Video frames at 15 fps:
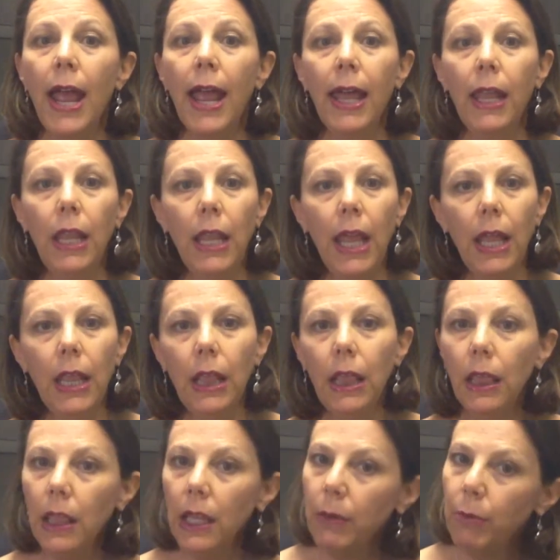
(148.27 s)
and
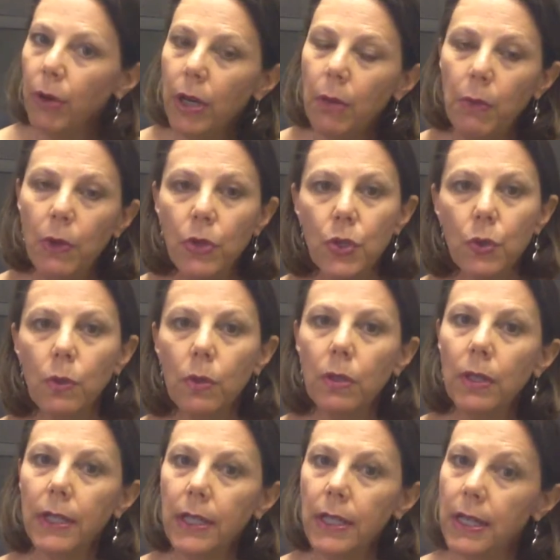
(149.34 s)
Liberty
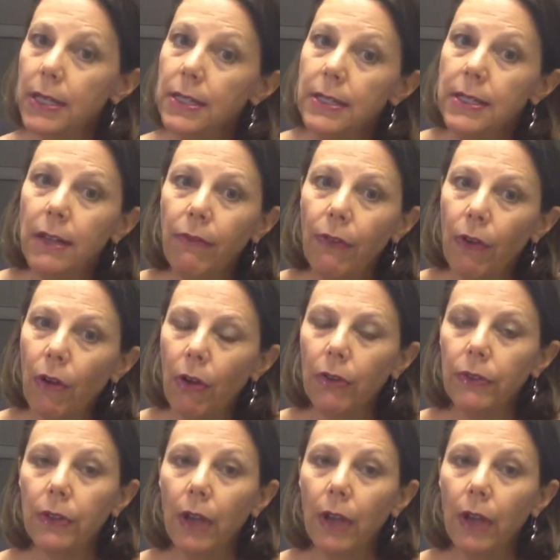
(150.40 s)
Mutual is difficult.